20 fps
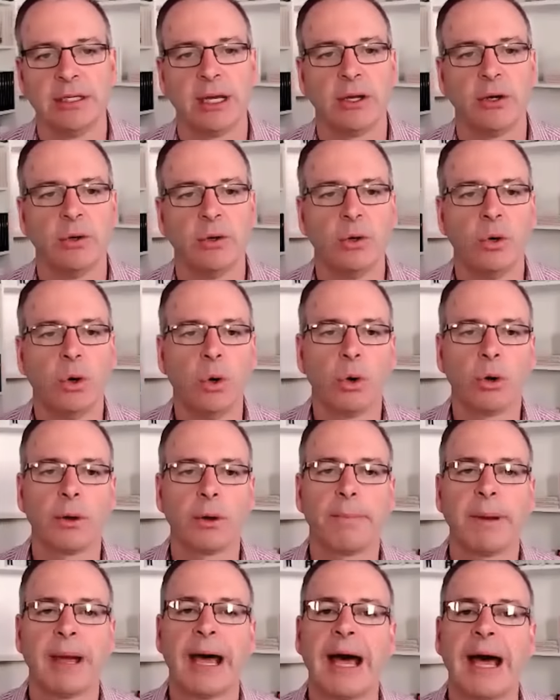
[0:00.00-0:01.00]
or
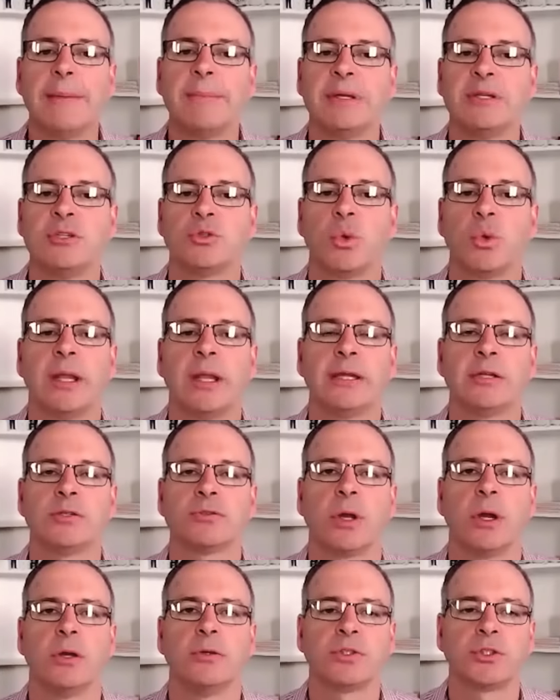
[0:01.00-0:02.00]
apartment dwellings
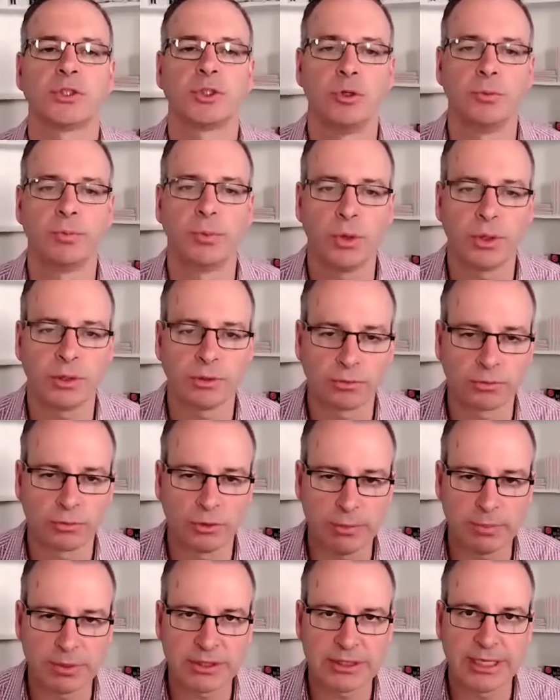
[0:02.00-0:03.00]
rose
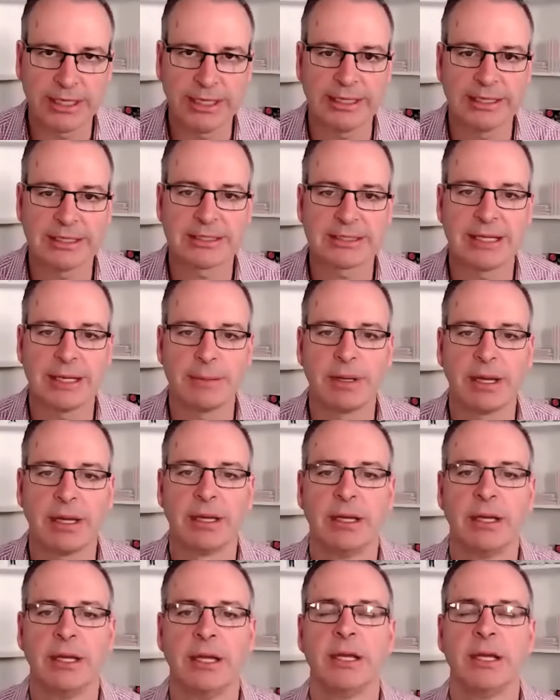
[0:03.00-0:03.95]
2.3% in December